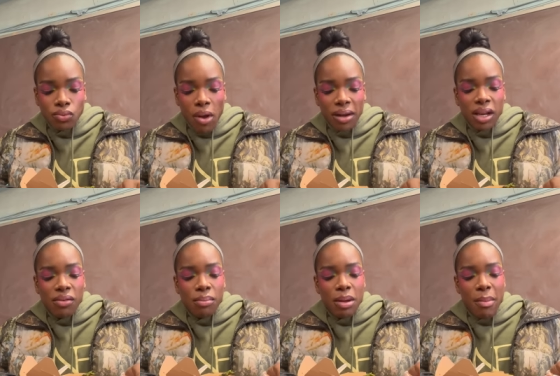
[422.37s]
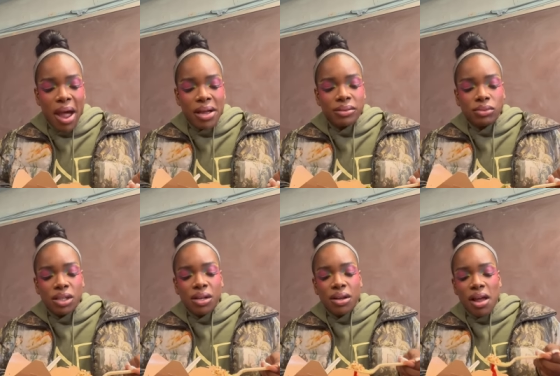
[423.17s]
I can't even be mad that
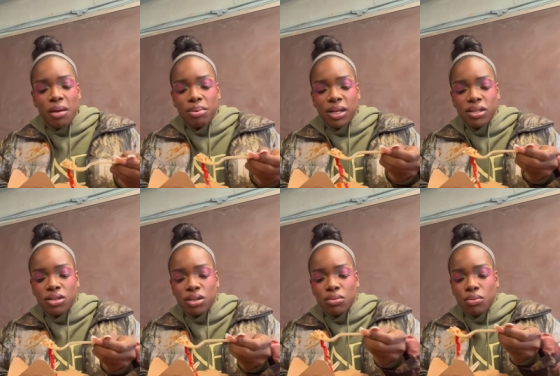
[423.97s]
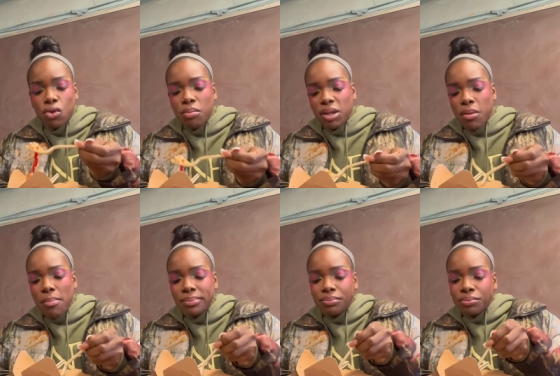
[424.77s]
they didn't have plates, because normally
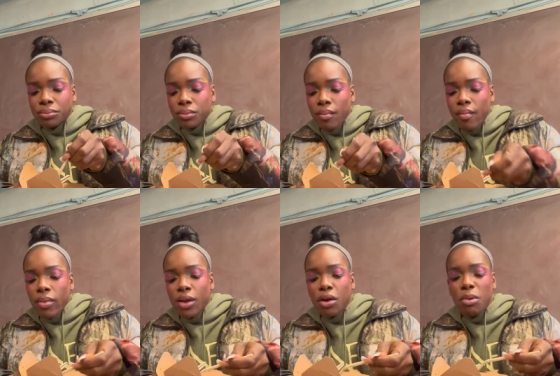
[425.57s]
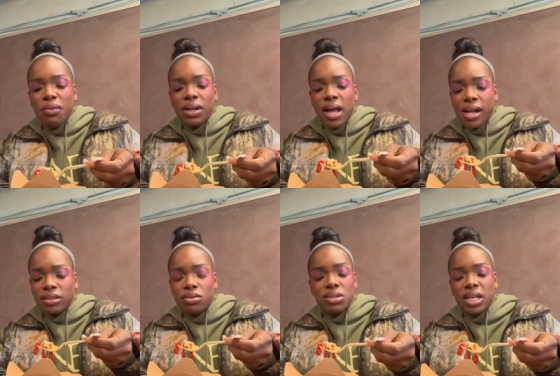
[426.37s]
you're moving a lot,
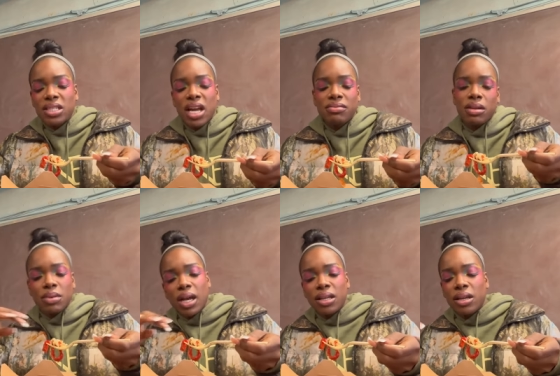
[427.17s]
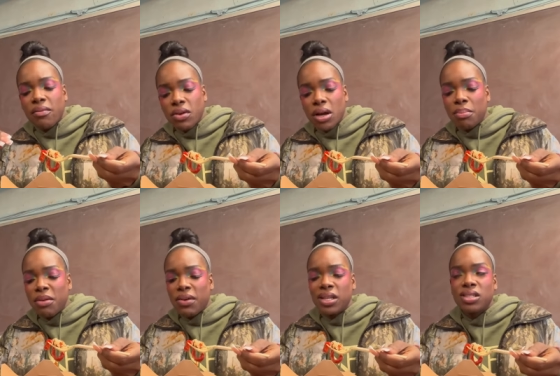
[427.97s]
so it's nice to have something I can cover up
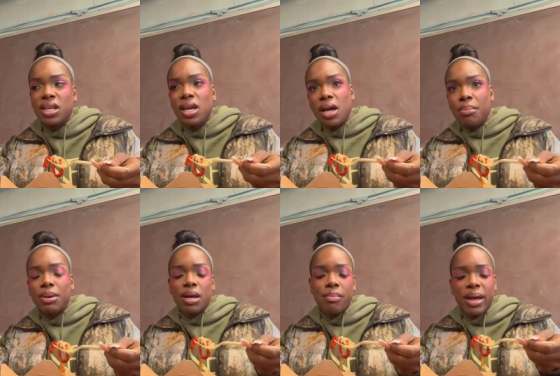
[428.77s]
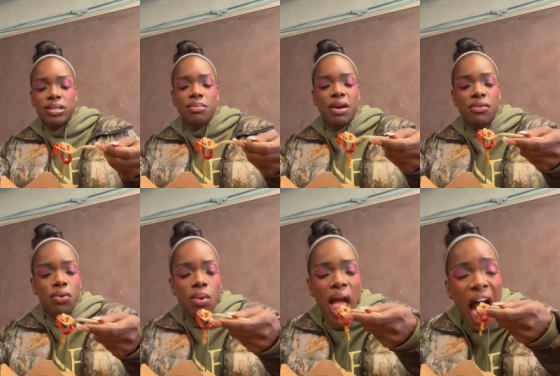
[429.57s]
if I need to get up and come back to my food.